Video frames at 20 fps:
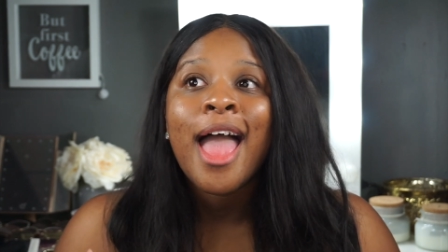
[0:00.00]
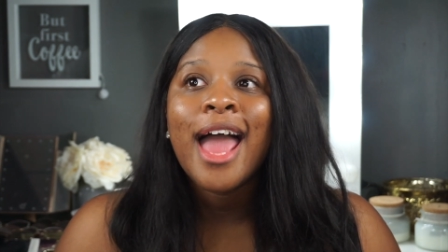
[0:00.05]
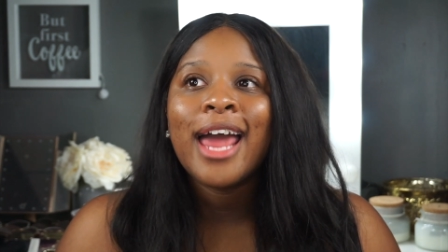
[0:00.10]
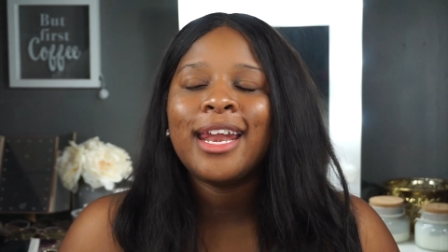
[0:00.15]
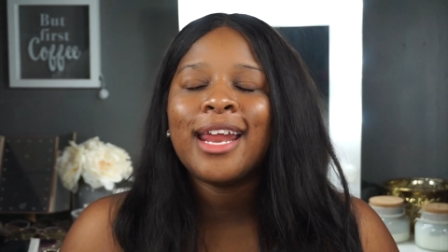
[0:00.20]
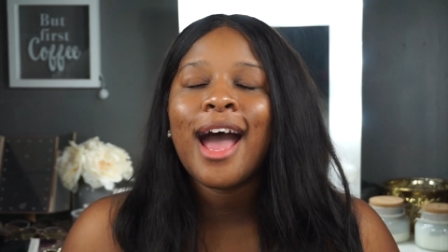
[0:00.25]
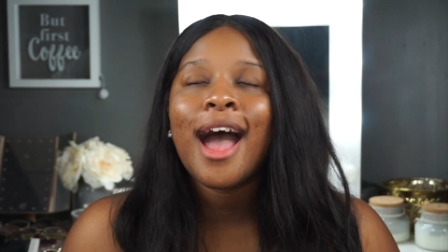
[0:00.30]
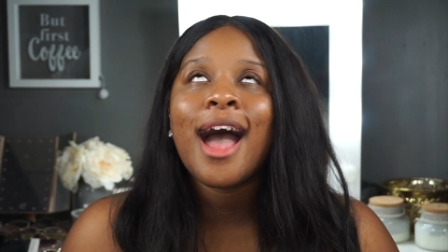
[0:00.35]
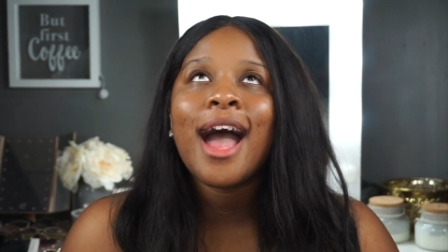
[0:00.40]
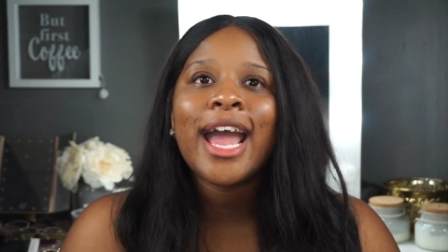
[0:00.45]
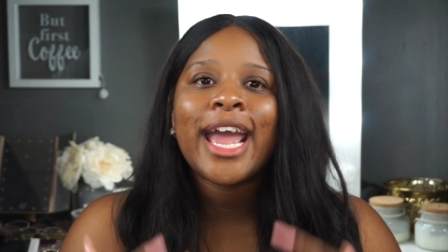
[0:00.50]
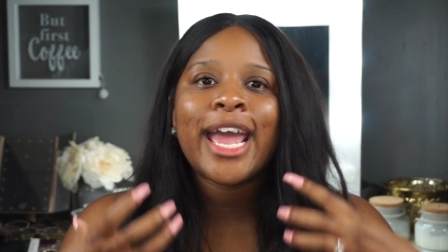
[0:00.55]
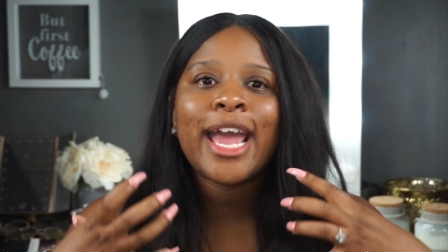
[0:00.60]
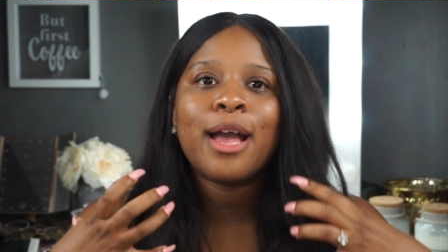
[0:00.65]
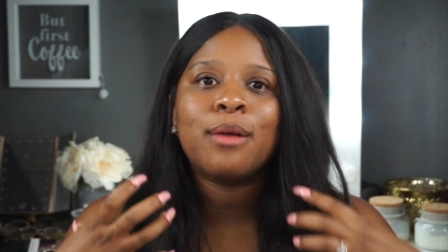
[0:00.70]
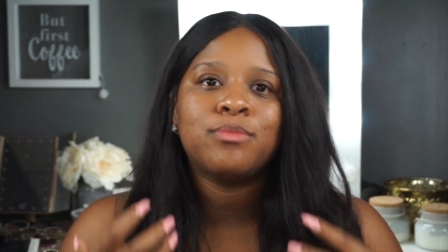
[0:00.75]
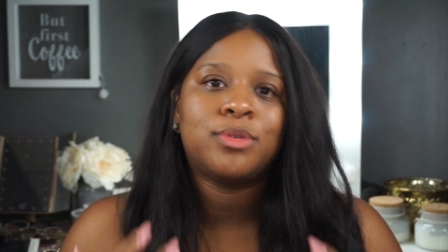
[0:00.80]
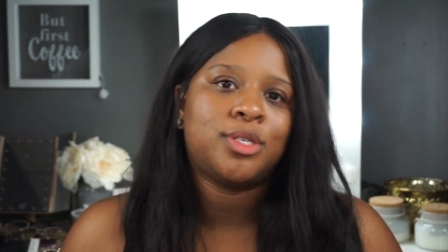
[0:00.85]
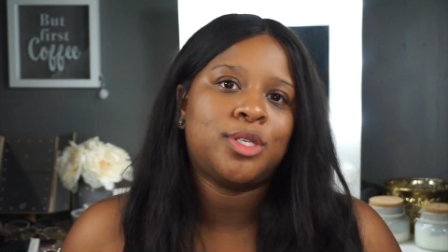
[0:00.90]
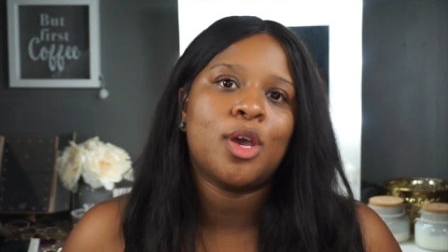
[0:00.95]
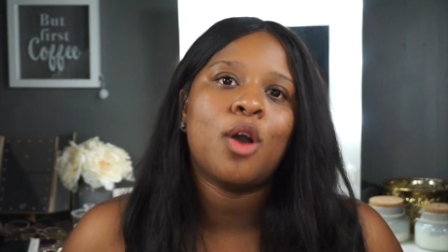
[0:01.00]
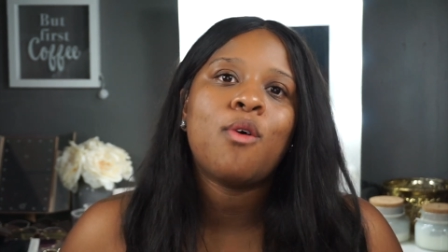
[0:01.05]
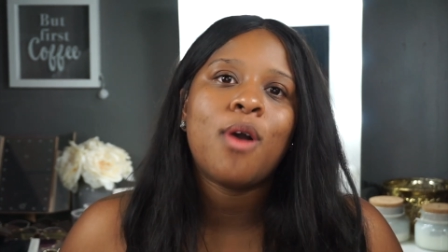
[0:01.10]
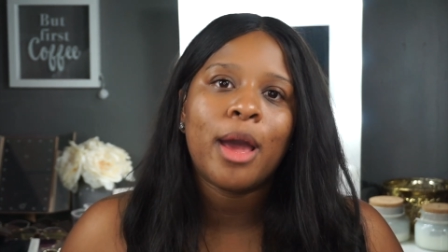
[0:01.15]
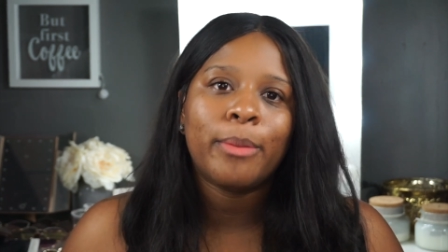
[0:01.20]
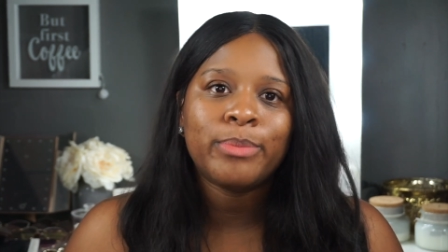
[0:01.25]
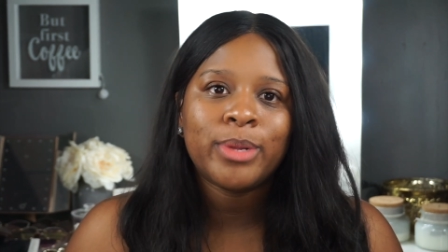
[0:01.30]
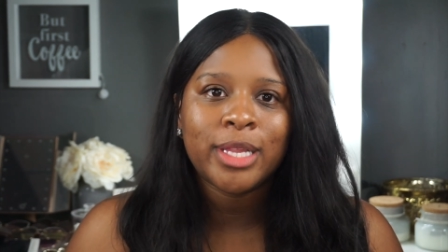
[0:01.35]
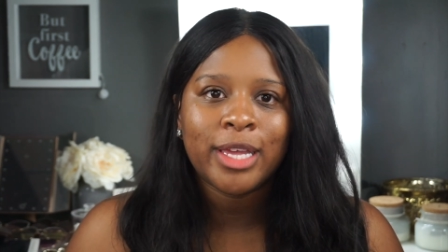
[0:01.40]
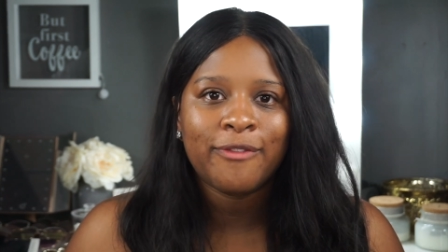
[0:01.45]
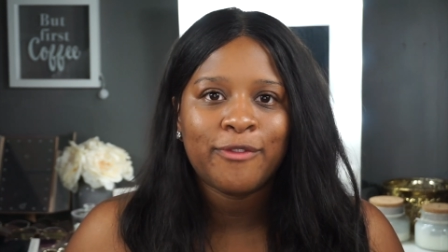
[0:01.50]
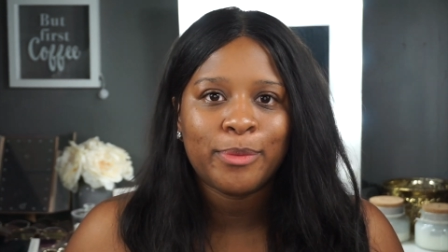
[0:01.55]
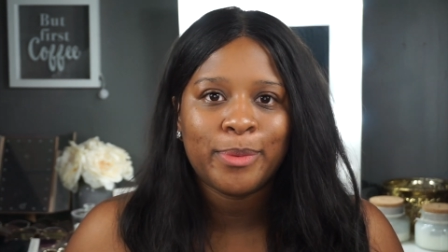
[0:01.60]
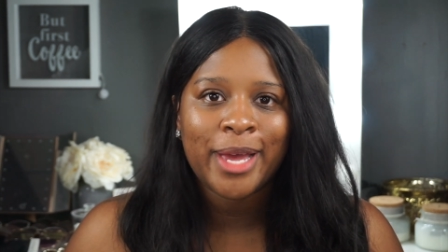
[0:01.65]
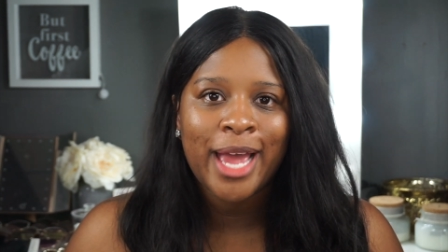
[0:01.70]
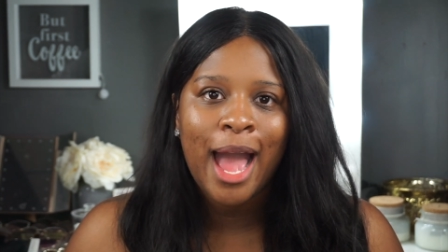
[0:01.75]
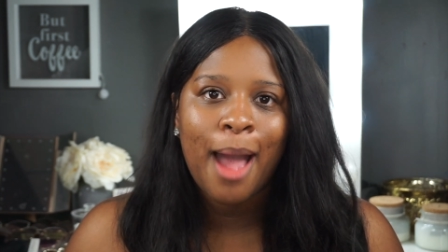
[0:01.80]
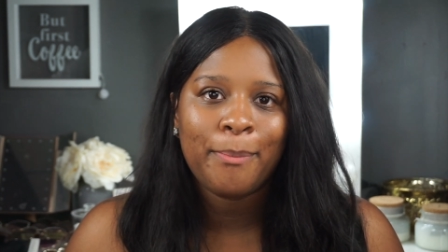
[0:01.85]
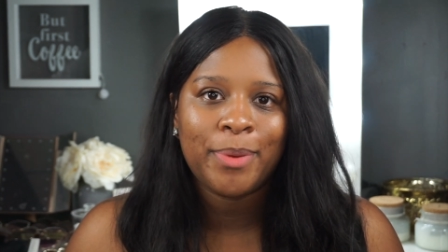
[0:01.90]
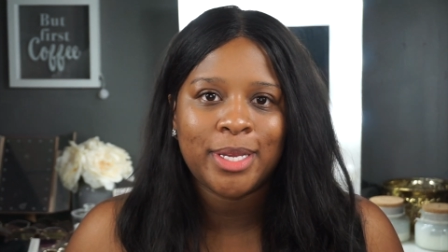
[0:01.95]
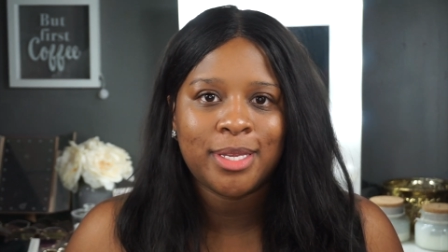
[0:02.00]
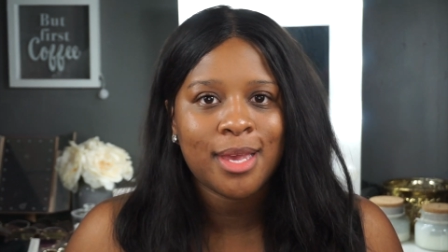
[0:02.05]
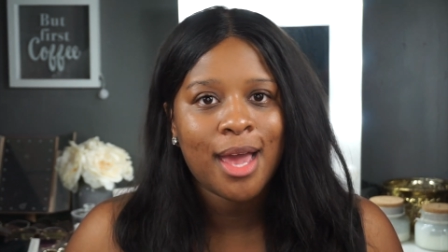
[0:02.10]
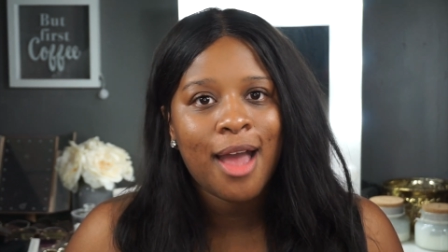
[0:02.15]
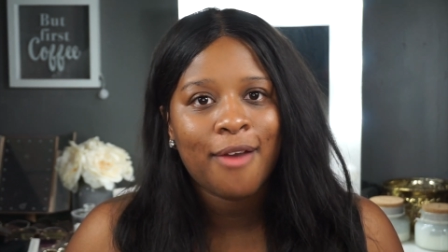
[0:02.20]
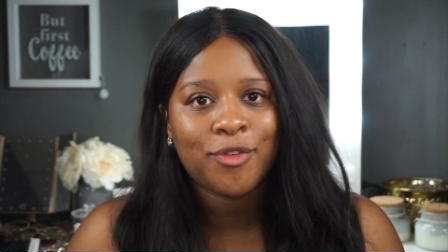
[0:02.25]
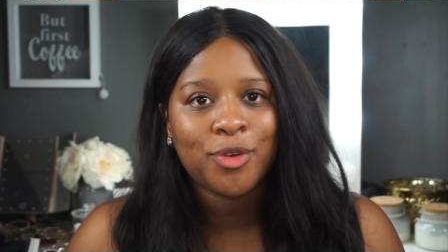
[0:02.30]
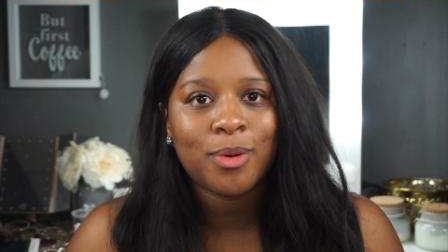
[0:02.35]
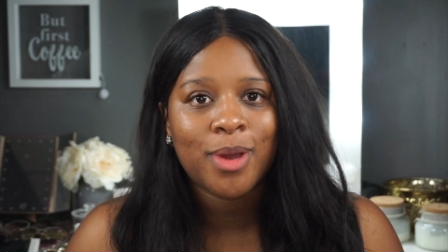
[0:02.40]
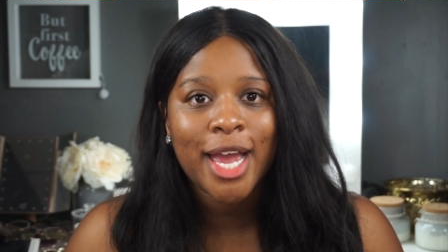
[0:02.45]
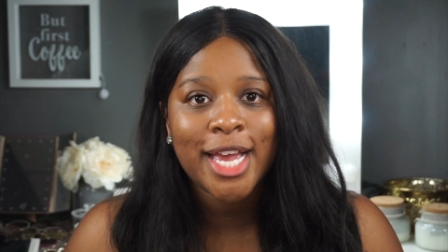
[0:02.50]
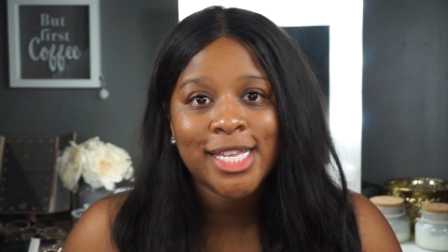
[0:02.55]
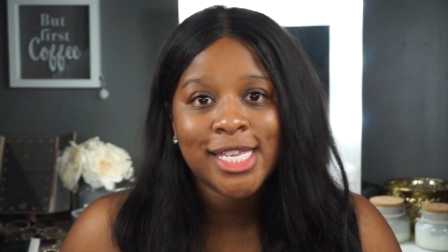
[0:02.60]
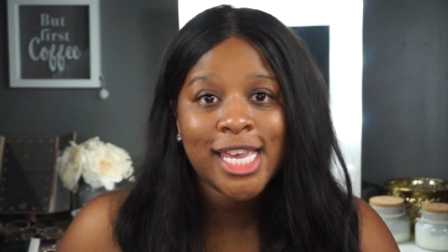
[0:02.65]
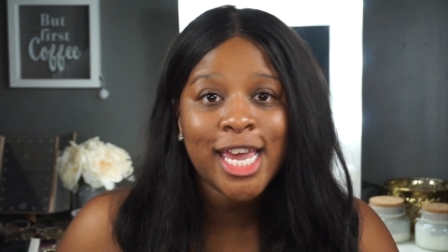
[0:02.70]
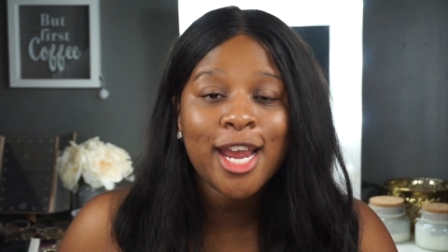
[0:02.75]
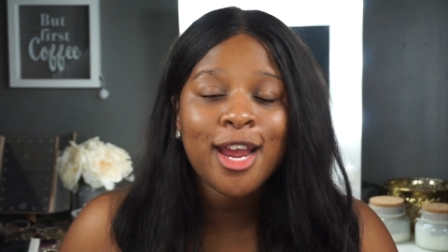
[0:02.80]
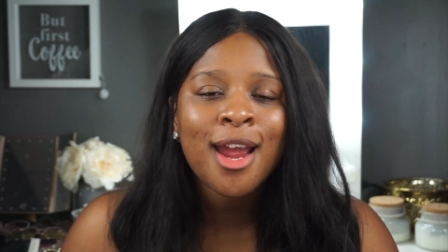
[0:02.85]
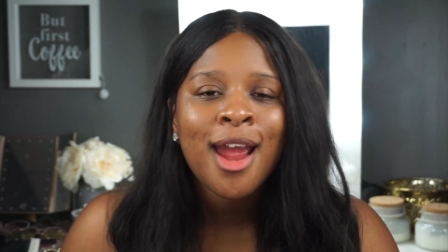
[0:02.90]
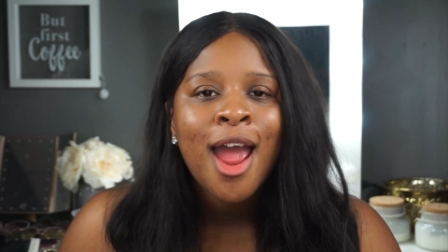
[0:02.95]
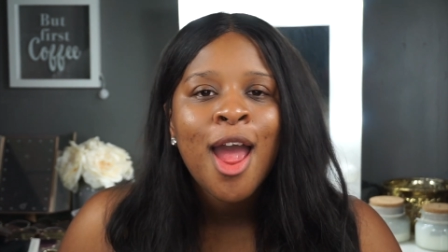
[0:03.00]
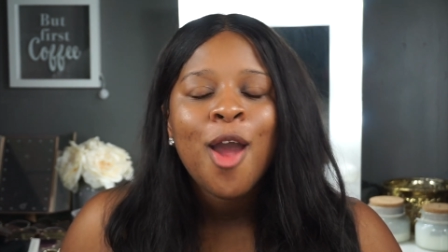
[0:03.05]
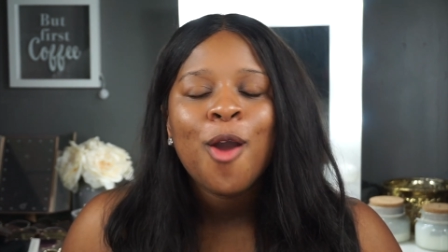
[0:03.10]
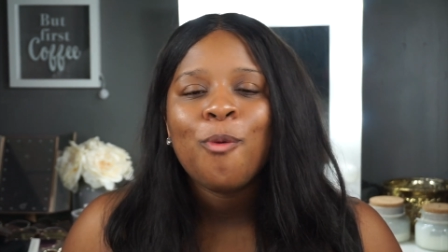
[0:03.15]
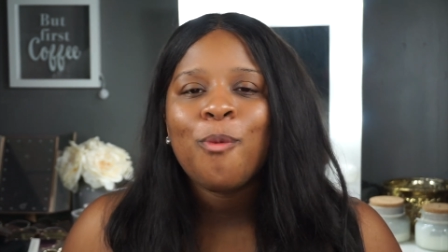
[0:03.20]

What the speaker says: and I am so unbelievably happy to have you guys here.